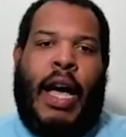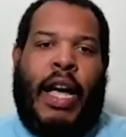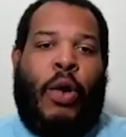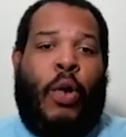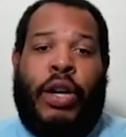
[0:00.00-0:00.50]

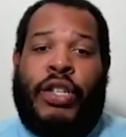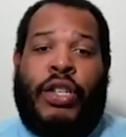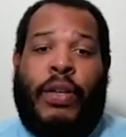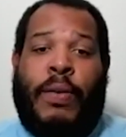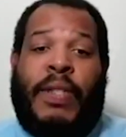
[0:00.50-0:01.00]
in order
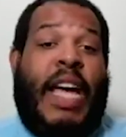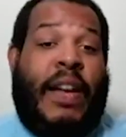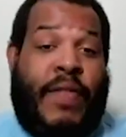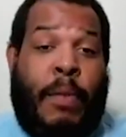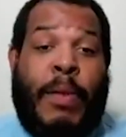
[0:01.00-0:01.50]
to
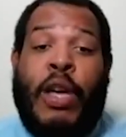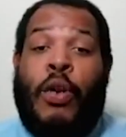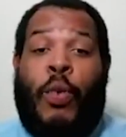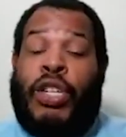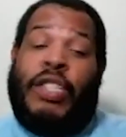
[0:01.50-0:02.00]
save them,
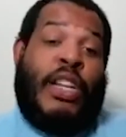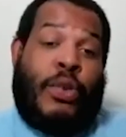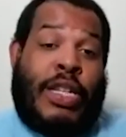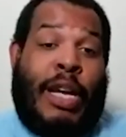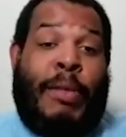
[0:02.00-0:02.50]
which is
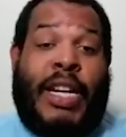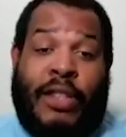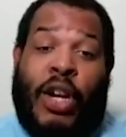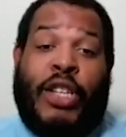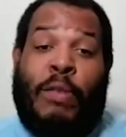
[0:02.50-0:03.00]
interesting because
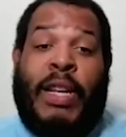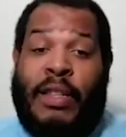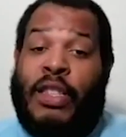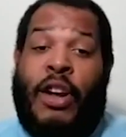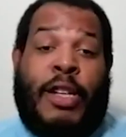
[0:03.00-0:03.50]
it also means
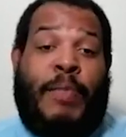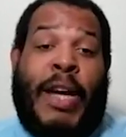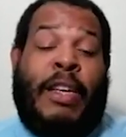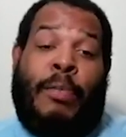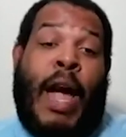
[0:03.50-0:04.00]
that they're
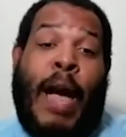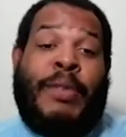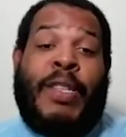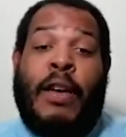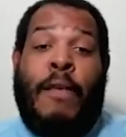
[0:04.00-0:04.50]
expecting
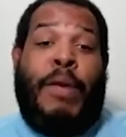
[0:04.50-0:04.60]
perhaps